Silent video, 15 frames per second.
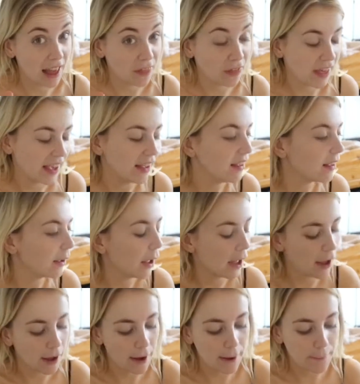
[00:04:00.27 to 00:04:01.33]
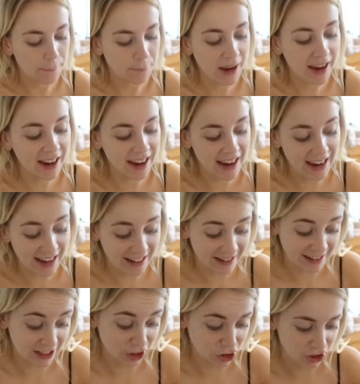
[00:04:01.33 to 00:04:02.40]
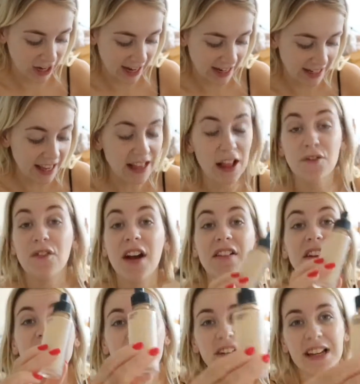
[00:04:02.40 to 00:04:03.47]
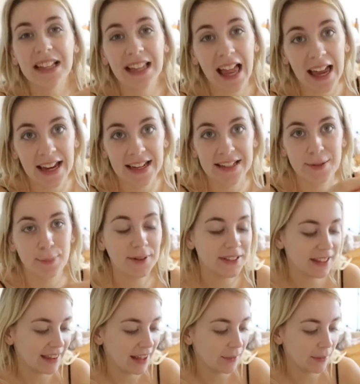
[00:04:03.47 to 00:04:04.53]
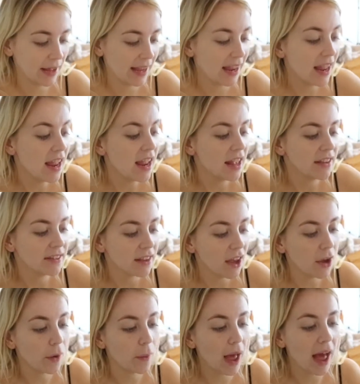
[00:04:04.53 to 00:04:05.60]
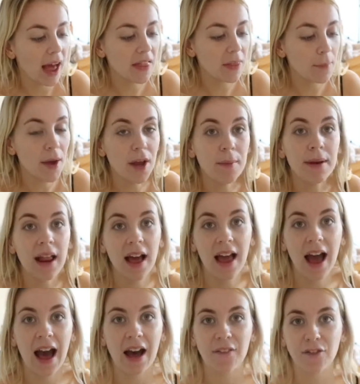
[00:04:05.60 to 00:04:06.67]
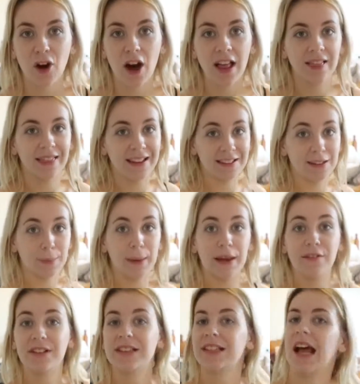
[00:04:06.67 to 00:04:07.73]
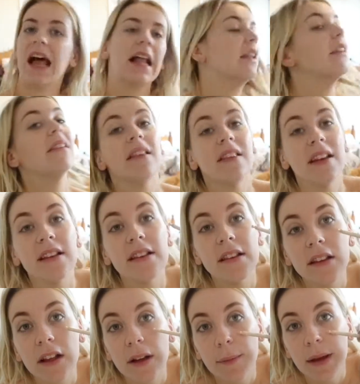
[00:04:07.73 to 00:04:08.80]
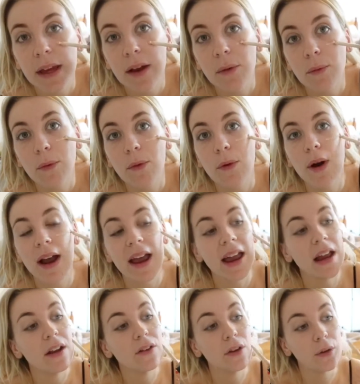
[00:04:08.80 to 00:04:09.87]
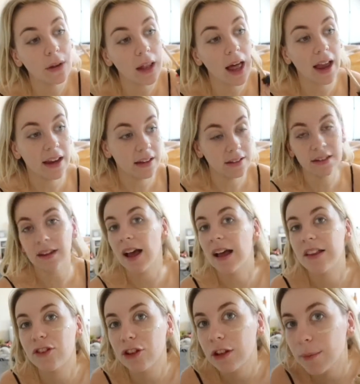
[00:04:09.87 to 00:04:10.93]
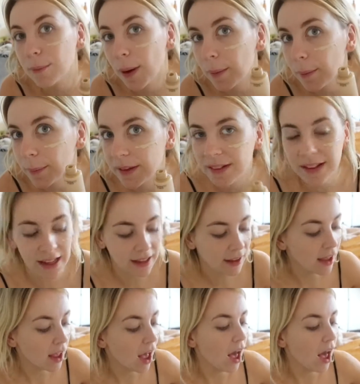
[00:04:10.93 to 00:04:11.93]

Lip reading: I think, is the shade. It's very light, put it that way. So at the moment I have got a little bit of a tan, so this is going to be way too light, as you can probably see.